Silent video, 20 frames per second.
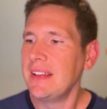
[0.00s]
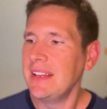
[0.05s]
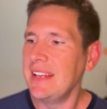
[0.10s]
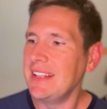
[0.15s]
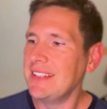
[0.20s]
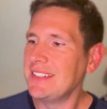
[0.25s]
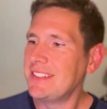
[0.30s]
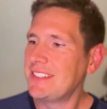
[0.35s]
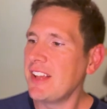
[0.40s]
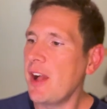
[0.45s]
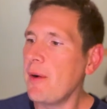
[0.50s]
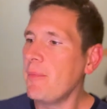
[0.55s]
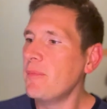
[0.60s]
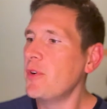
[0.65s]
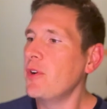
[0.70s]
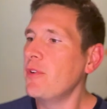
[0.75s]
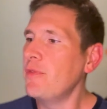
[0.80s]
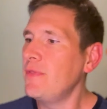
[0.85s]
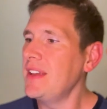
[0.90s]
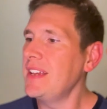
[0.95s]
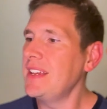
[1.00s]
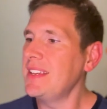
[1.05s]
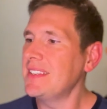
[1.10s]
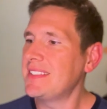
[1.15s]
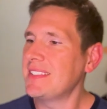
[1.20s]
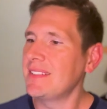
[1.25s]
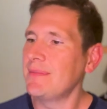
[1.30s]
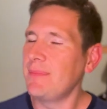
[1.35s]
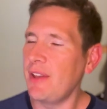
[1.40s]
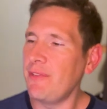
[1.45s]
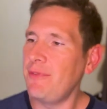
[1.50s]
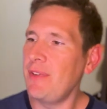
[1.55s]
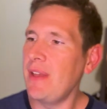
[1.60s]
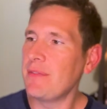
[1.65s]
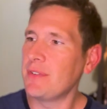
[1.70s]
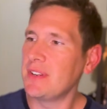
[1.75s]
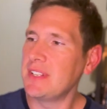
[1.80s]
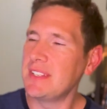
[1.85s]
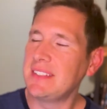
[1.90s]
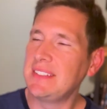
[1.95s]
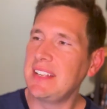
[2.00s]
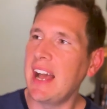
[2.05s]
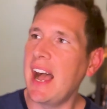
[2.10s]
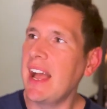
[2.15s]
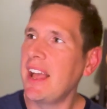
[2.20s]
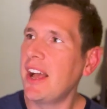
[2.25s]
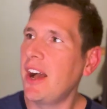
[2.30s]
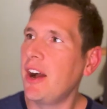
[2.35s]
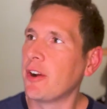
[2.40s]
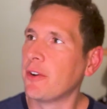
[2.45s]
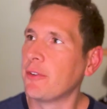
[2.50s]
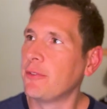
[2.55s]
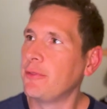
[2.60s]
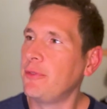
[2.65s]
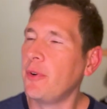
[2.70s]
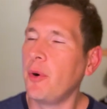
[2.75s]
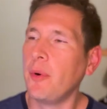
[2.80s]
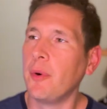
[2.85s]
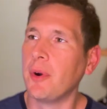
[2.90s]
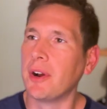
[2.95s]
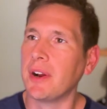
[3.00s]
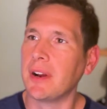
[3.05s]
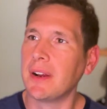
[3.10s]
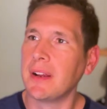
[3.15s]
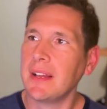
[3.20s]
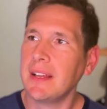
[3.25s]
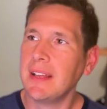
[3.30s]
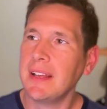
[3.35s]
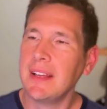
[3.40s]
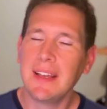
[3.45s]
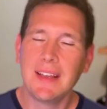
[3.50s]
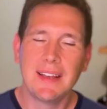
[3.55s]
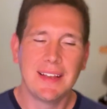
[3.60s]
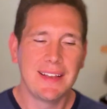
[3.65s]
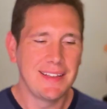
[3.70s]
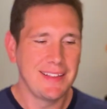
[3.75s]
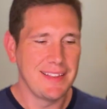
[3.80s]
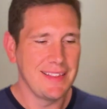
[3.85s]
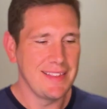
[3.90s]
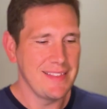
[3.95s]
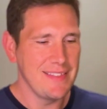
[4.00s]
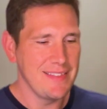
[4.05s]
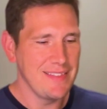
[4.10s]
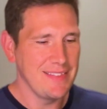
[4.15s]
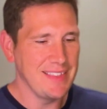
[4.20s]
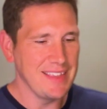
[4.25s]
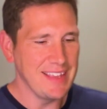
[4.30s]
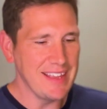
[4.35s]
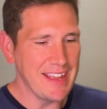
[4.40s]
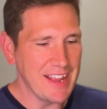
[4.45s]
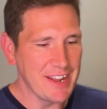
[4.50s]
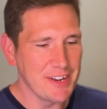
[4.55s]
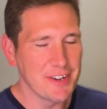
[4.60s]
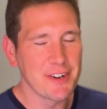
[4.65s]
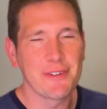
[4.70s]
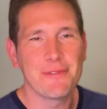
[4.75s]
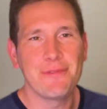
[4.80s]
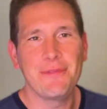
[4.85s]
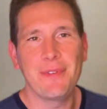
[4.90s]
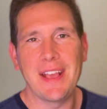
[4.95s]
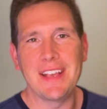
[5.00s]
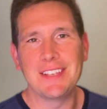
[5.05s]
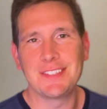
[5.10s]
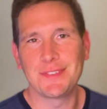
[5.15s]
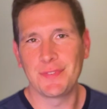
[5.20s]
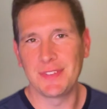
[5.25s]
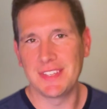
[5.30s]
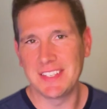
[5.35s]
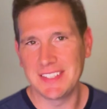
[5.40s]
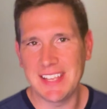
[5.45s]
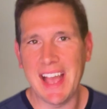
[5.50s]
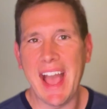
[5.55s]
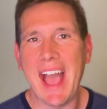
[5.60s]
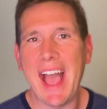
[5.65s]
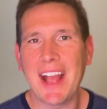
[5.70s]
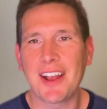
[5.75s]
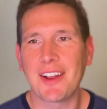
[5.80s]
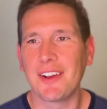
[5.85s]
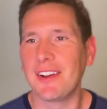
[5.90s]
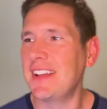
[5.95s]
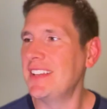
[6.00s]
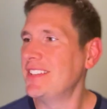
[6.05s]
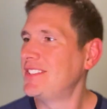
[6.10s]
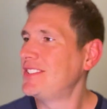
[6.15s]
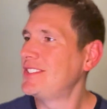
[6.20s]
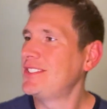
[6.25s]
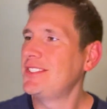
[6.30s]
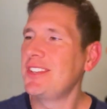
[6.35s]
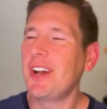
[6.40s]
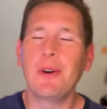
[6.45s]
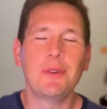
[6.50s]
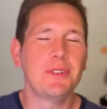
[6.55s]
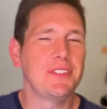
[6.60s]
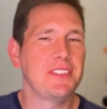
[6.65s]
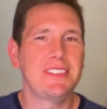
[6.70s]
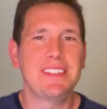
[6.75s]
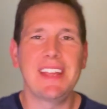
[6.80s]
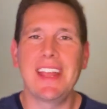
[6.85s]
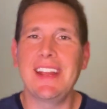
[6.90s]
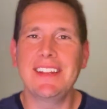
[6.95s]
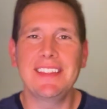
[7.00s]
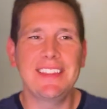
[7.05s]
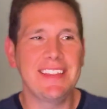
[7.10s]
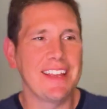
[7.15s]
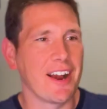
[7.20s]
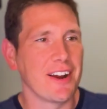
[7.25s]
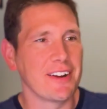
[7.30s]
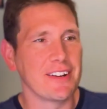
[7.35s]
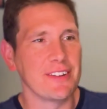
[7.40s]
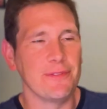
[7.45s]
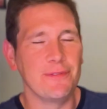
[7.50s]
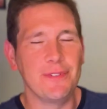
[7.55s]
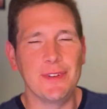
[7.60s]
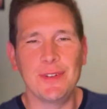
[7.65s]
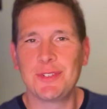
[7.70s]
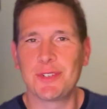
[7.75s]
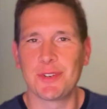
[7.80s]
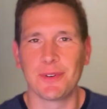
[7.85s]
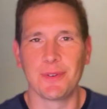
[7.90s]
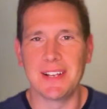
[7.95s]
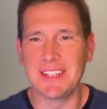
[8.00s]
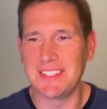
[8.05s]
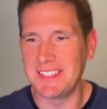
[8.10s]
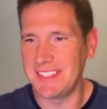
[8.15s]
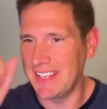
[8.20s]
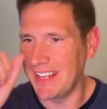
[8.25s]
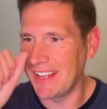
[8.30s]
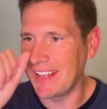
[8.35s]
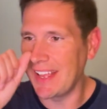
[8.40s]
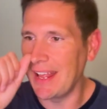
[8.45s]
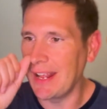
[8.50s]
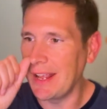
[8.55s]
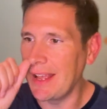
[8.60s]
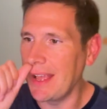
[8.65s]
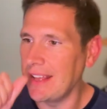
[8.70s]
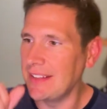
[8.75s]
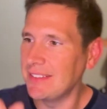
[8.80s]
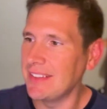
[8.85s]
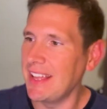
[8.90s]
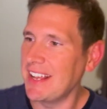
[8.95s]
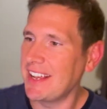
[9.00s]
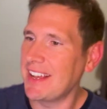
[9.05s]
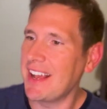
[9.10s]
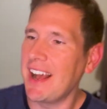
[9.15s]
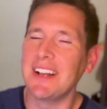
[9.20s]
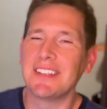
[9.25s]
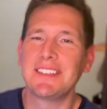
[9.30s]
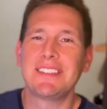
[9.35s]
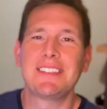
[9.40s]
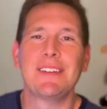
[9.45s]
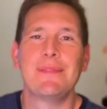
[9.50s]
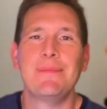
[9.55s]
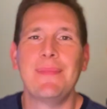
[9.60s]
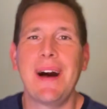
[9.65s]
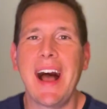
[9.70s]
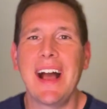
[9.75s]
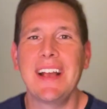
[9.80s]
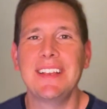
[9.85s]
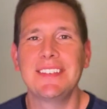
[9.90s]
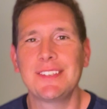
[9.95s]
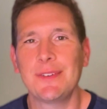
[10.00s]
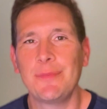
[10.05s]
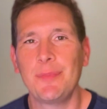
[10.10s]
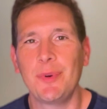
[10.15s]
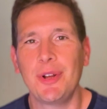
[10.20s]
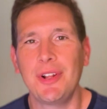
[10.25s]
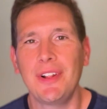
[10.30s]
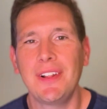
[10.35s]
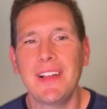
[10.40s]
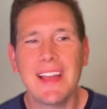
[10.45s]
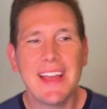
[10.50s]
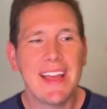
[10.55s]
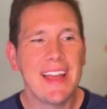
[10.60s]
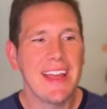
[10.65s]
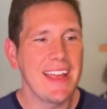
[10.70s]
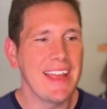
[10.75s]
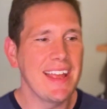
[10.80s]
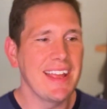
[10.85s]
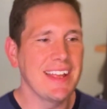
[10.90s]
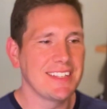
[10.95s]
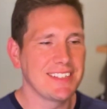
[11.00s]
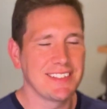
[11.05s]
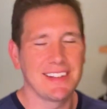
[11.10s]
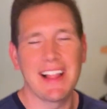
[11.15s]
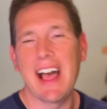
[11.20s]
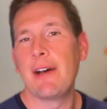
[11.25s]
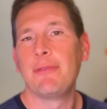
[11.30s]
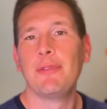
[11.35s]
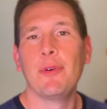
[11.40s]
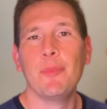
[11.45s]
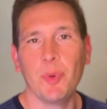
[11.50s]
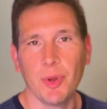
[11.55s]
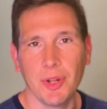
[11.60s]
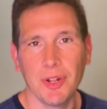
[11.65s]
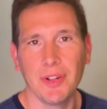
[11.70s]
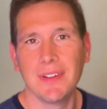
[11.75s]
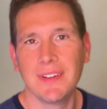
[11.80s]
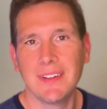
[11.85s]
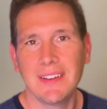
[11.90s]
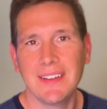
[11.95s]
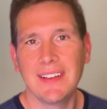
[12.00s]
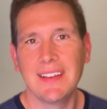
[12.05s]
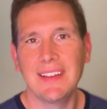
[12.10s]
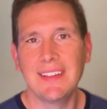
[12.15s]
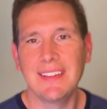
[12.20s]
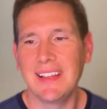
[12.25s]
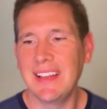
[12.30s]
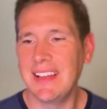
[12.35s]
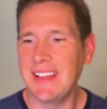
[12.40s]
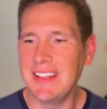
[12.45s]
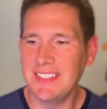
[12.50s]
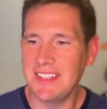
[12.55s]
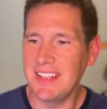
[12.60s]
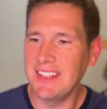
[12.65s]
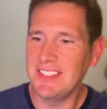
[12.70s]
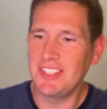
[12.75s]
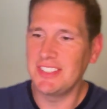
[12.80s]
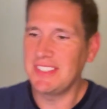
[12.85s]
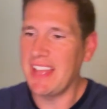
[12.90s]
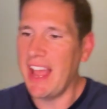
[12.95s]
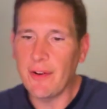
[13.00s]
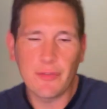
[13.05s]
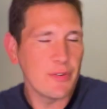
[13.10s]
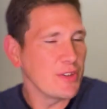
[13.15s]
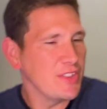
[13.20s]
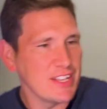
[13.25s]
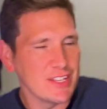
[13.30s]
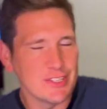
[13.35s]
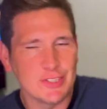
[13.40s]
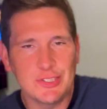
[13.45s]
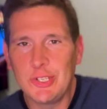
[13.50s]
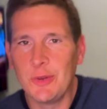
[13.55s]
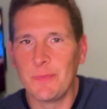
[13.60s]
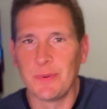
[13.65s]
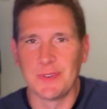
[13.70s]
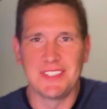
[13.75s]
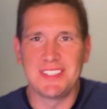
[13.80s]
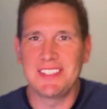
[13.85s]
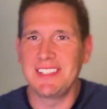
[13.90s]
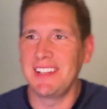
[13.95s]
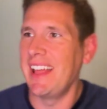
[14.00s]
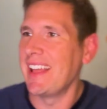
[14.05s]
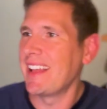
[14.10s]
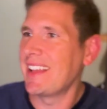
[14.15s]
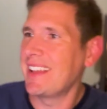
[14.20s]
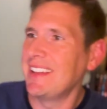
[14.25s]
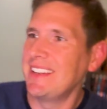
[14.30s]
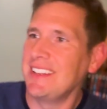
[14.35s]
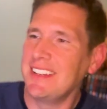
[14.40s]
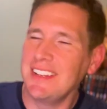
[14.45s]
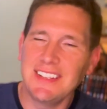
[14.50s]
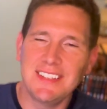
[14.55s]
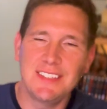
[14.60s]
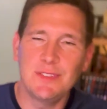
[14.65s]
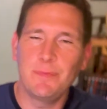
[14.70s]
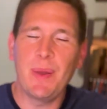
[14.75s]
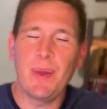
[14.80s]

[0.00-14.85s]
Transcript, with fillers: In some movies, my favorite is Die Hard four. The interface for this hacker is so state-of-the-art and futuristic and, and like customizable, it's laughable. It, it's just everything is super slick and he's